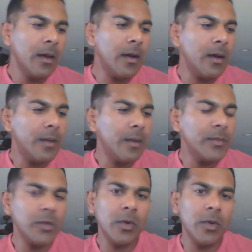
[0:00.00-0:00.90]

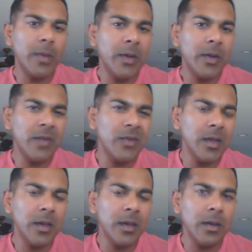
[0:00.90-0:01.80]
So about
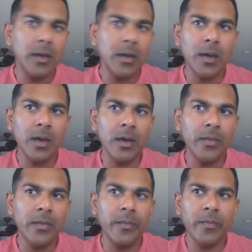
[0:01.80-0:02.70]
every
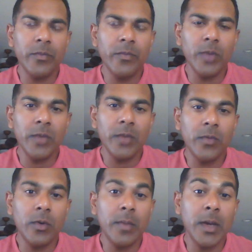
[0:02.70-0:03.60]
3 to
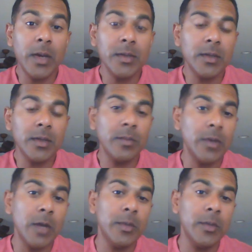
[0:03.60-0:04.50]
4 miles,
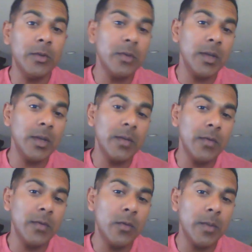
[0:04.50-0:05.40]
I'll be doing it
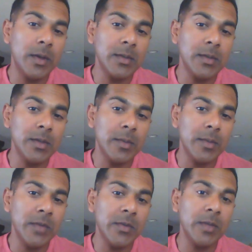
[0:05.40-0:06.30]
every 4 miles on
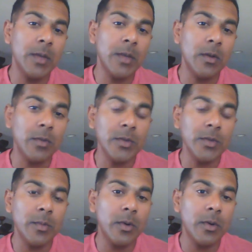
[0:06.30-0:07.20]
my 15-mile long run
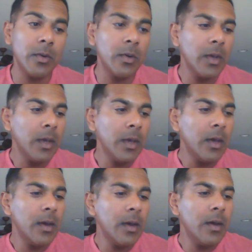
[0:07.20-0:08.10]
tomorrow.
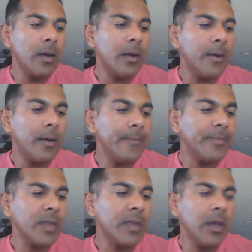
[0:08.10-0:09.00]

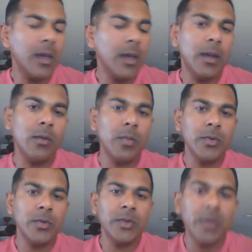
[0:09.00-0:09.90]
And I will
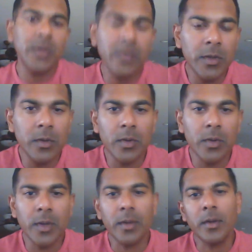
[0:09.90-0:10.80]
post another video
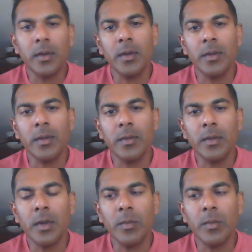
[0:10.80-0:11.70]

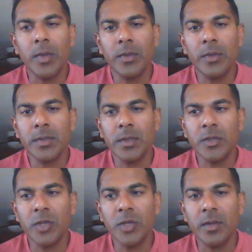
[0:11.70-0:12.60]
on my thoughts on
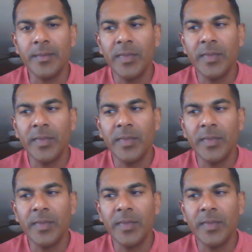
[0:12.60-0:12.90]
the gel.